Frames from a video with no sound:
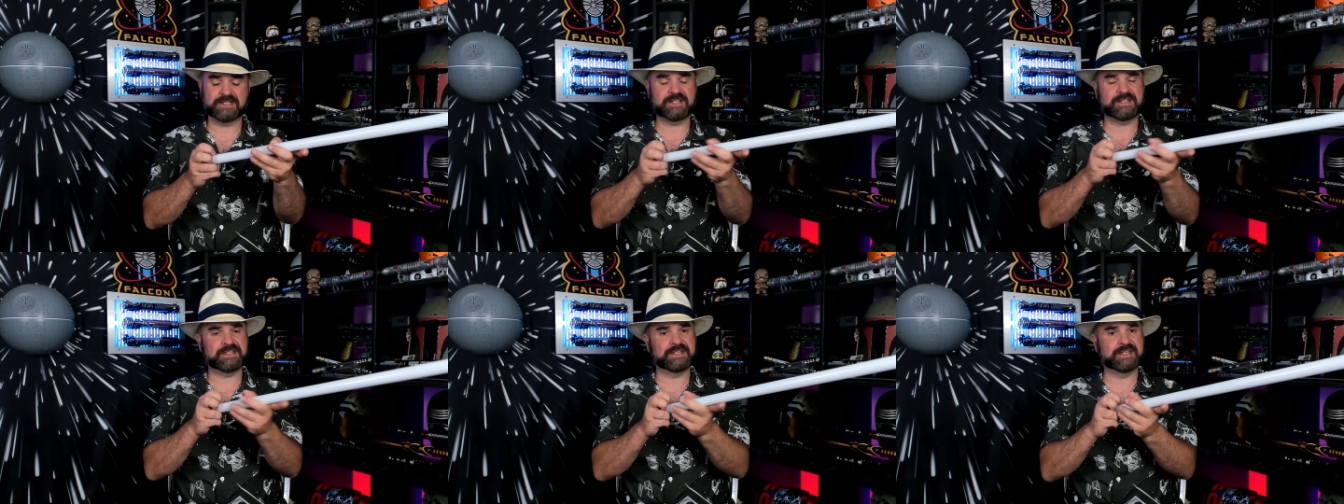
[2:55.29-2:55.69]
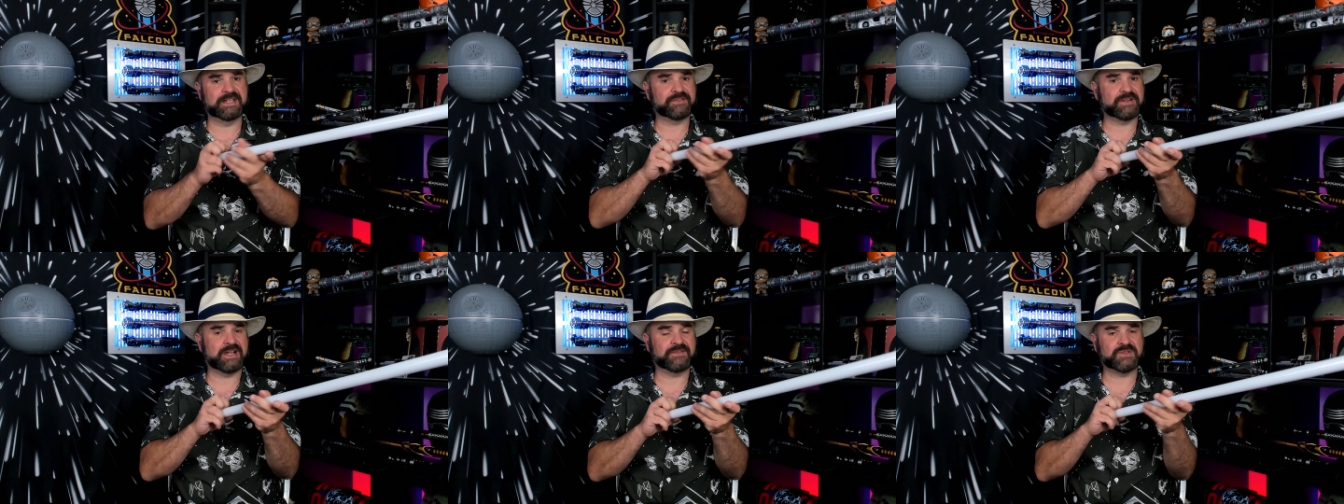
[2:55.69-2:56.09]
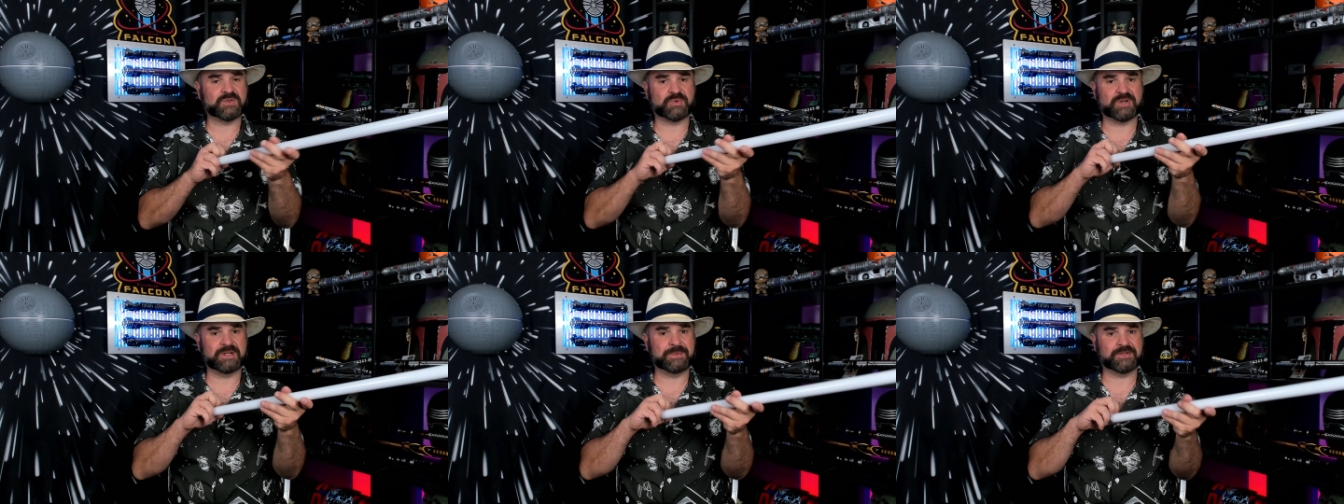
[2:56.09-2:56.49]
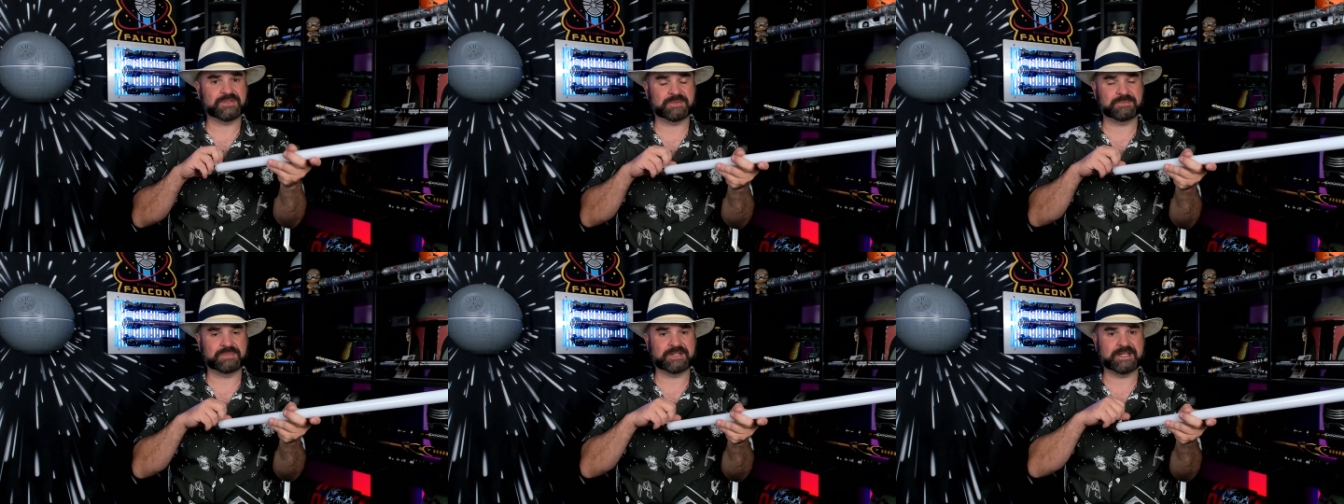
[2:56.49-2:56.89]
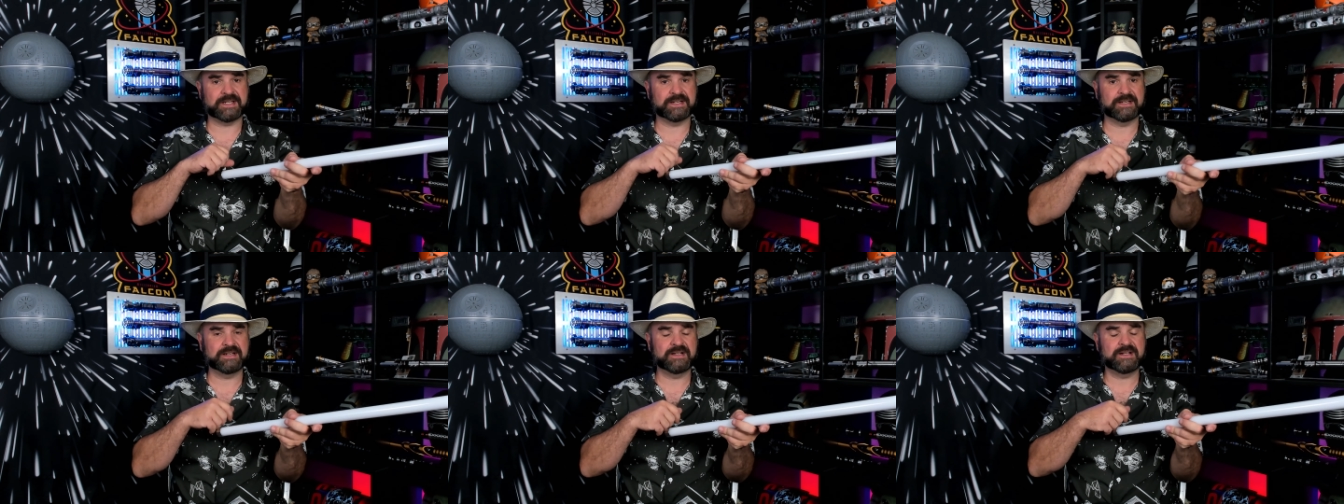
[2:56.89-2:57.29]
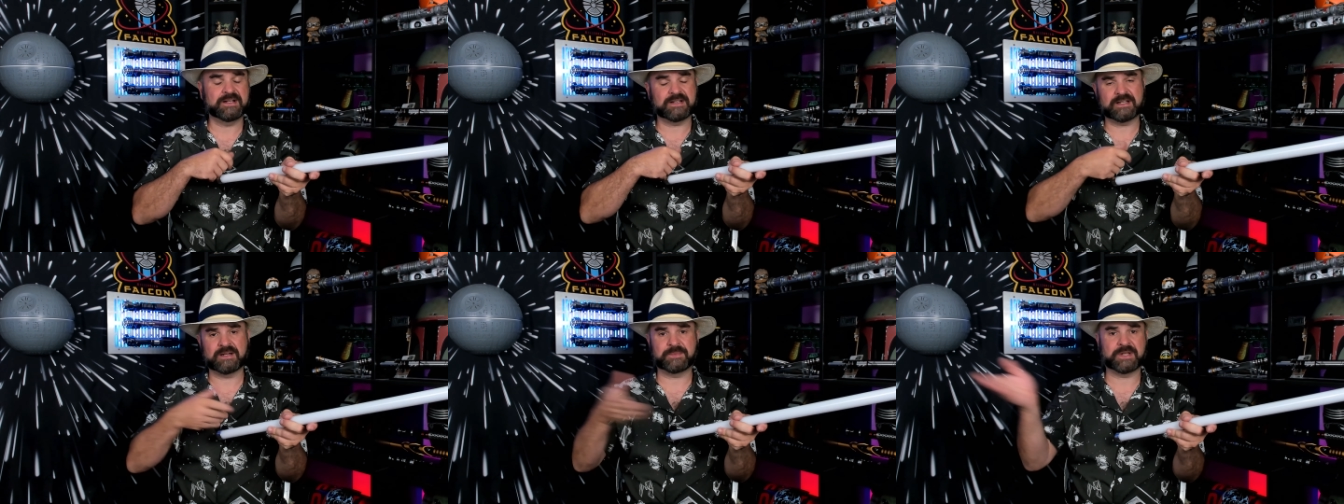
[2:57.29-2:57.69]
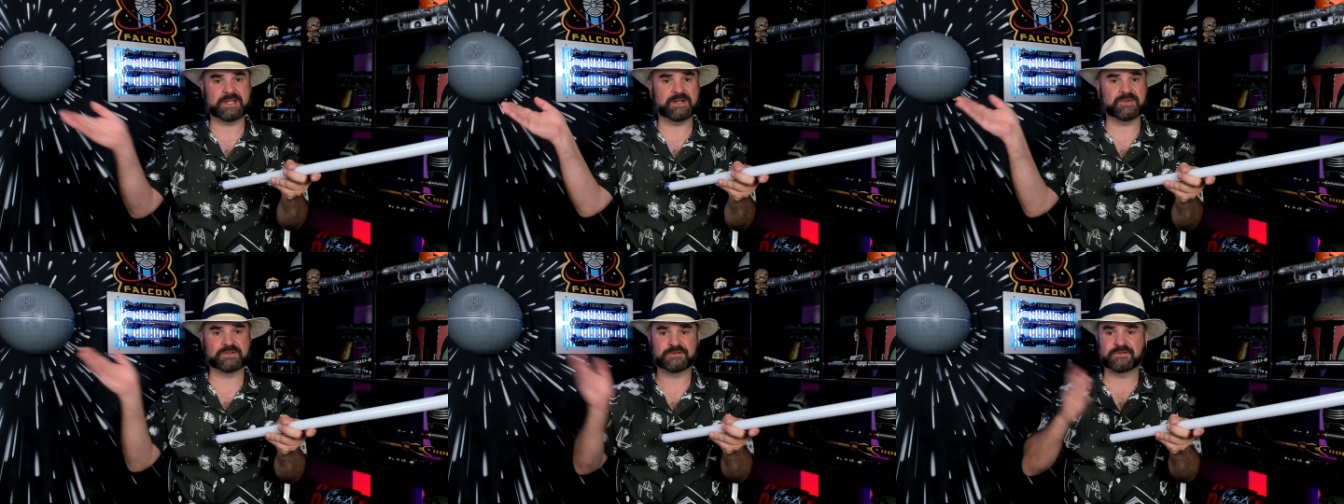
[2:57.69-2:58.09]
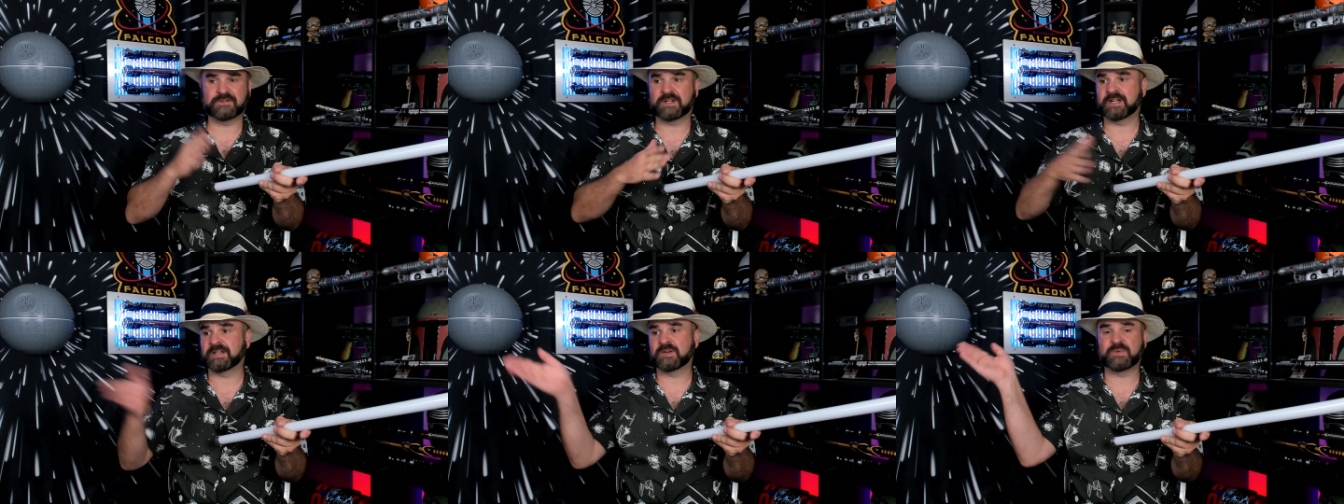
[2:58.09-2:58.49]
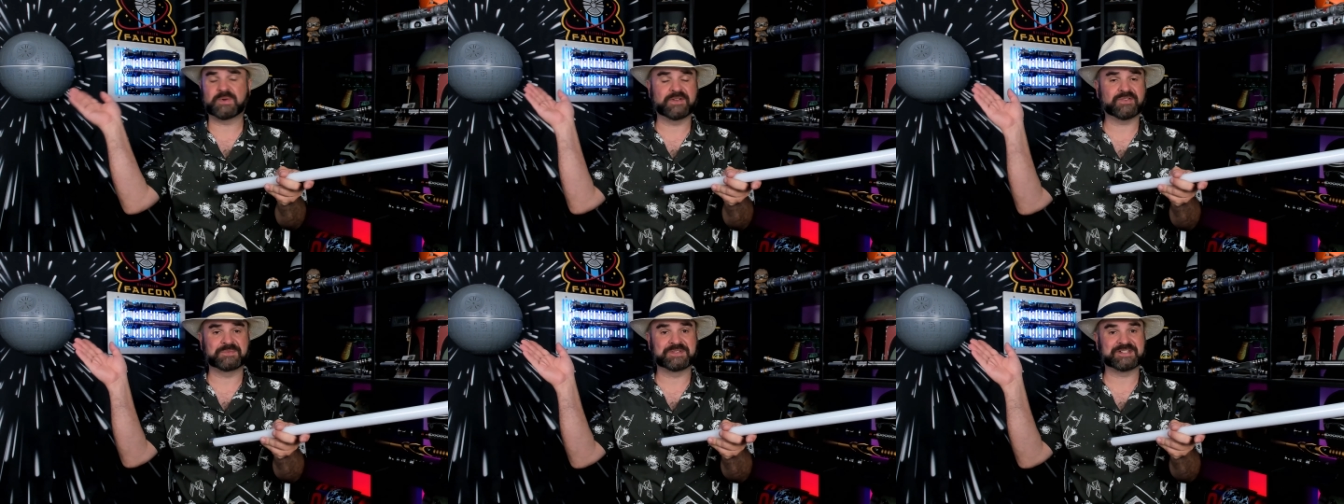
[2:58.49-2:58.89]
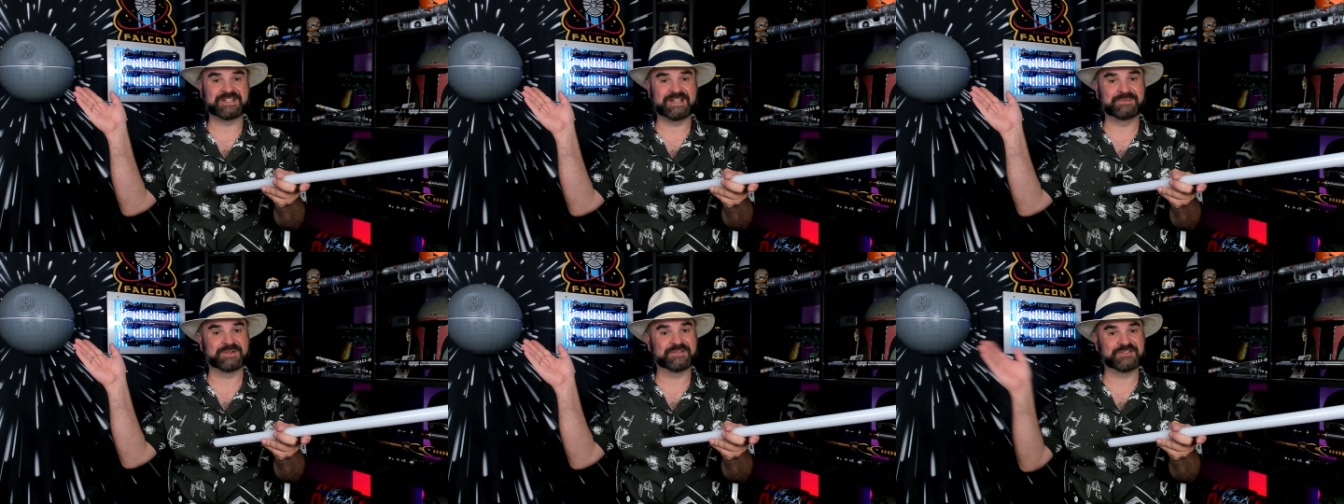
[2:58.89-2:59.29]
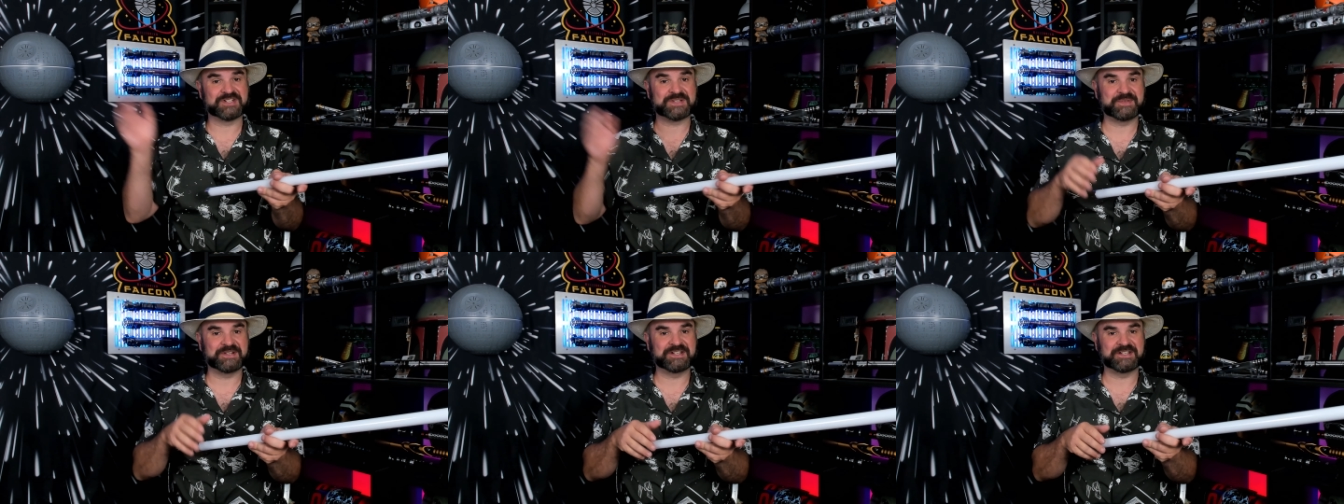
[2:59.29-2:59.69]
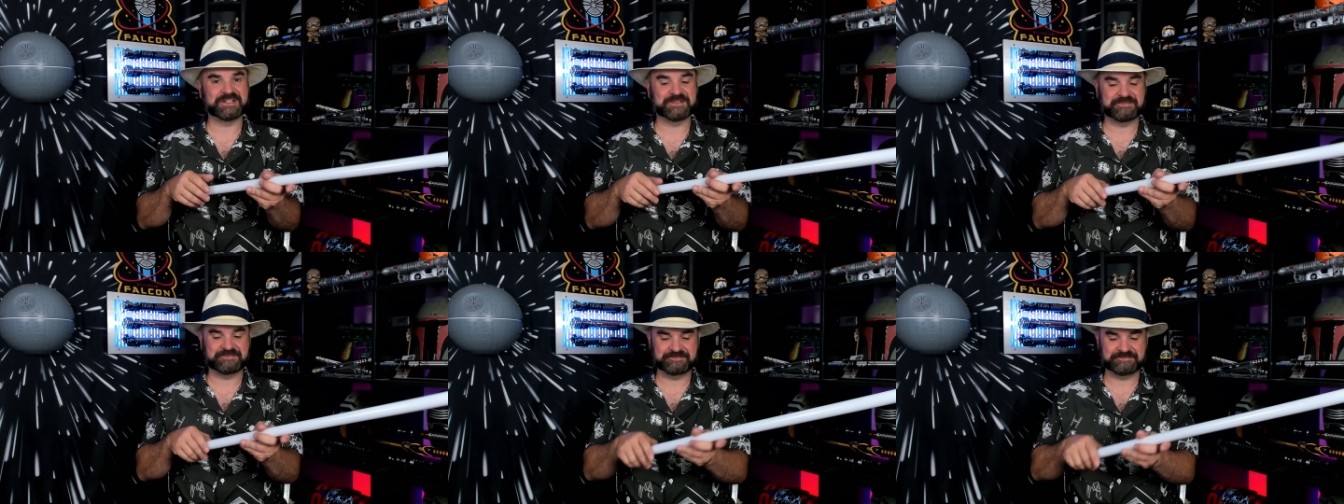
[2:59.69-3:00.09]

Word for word: You never have to worry about the blade coming out or flying away from the saber if you're spinning it.